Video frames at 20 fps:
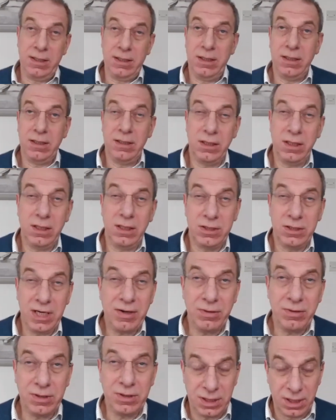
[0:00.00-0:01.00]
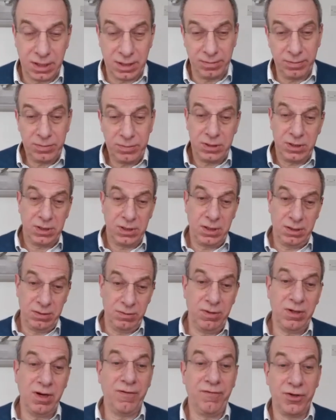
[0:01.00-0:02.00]
in general terms,
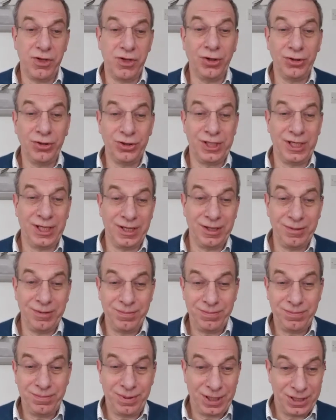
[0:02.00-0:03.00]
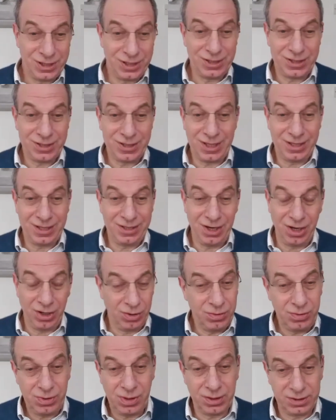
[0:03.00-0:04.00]
you know, for non-CLL patients,
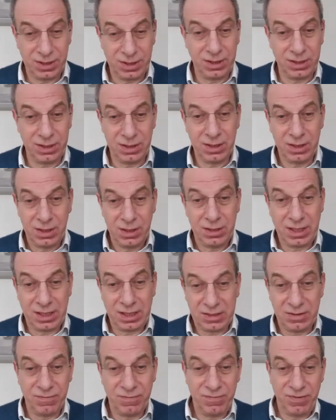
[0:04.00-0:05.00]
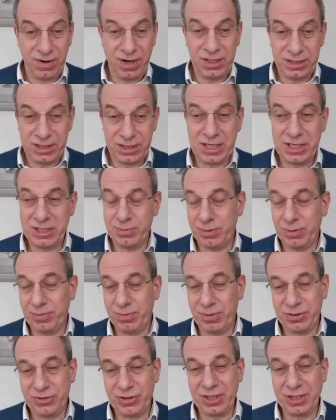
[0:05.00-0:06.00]
no. I think that's a very sensible
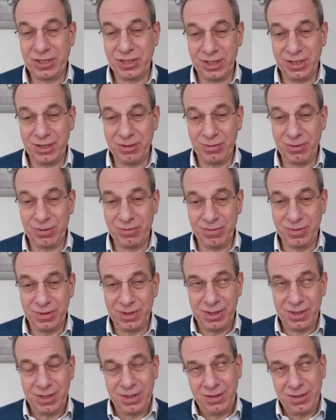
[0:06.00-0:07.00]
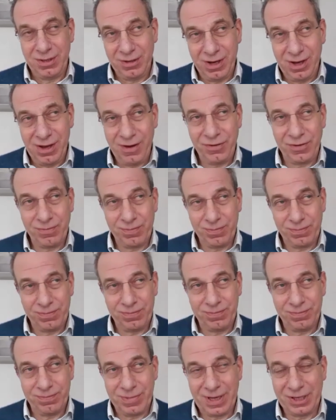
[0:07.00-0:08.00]
strategy. You know, half the
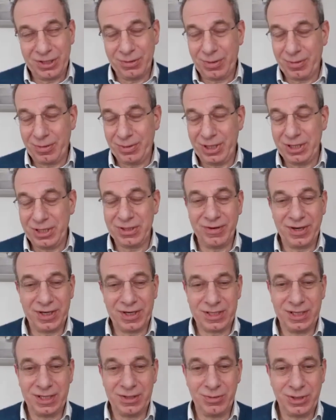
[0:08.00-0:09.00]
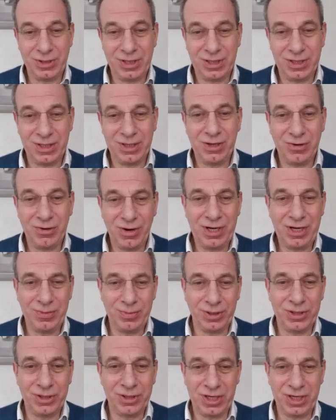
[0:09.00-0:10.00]
adult population are vaccinated, which is an
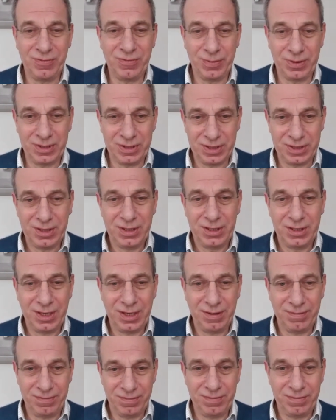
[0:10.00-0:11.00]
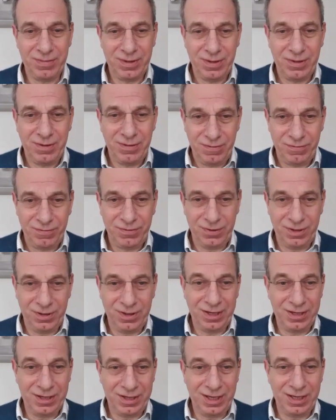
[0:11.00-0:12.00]
incredible achievement
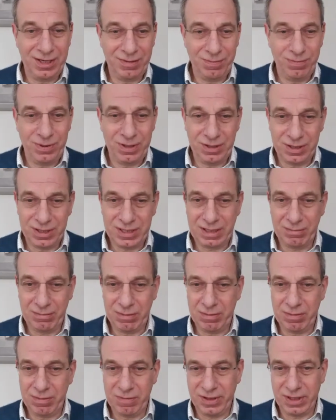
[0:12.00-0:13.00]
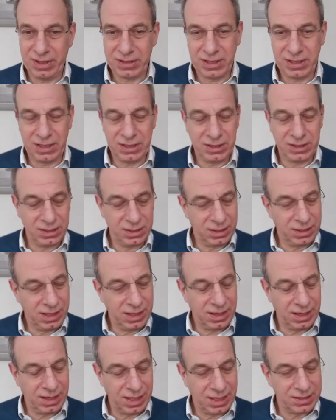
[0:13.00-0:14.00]
in the period of time we've been vaccinating. And
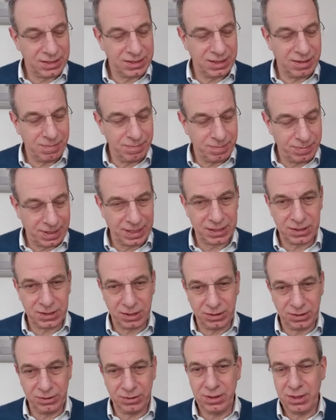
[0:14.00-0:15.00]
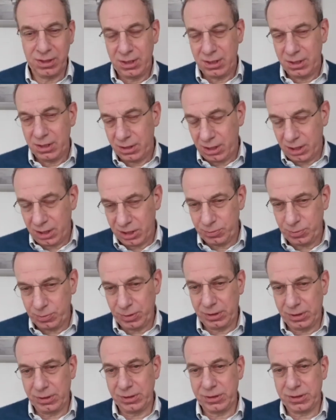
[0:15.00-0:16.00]
that has an impact on the
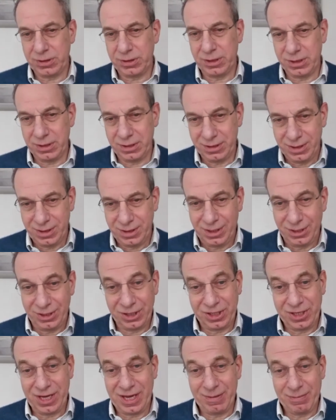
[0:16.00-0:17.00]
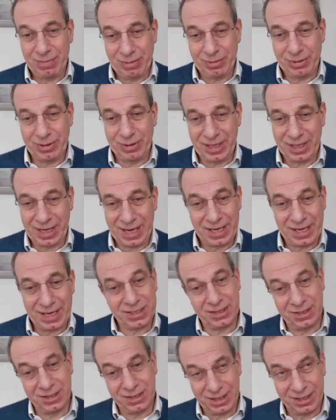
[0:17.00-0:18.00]
hospitals and on the care people can get
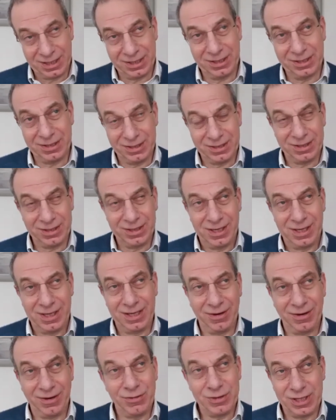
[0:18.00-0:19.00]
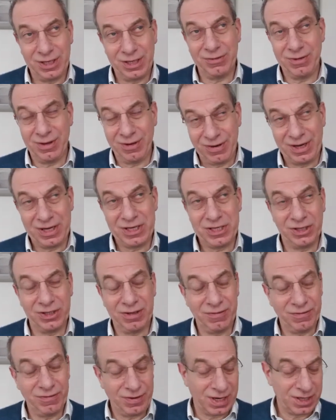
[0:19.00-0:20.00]
and obviously eventually on
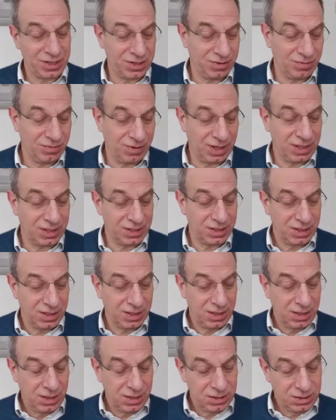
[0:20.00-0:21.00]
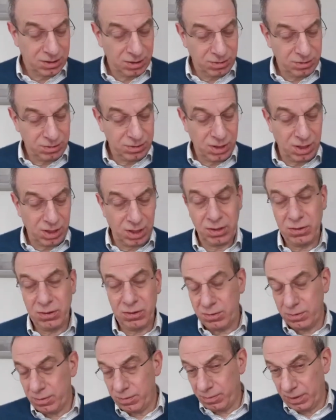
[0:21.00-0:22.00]
the infection rate. So
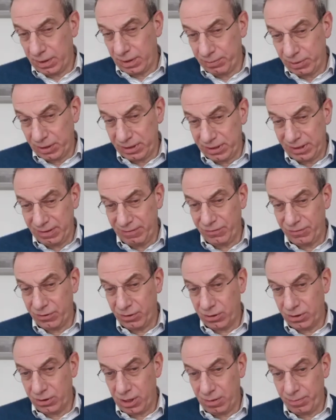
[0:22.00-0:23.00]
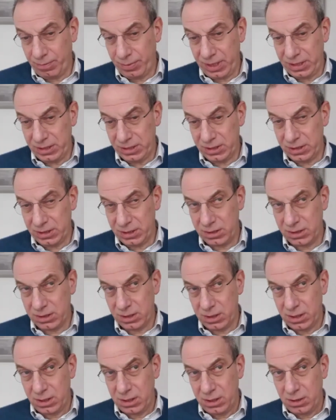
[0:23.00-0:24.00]
no, but I think for our patients
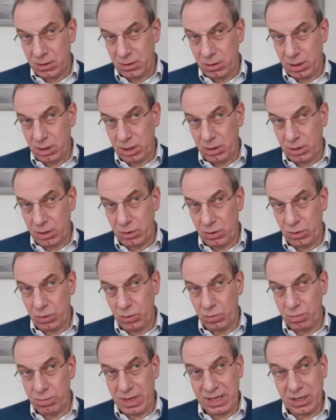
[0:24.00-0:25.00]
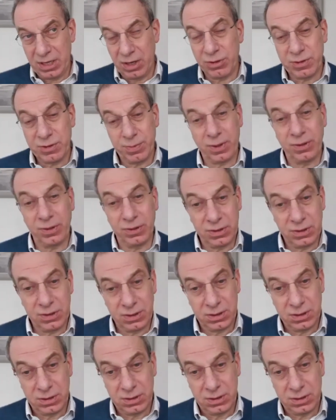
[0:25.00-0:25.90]
who may not respond,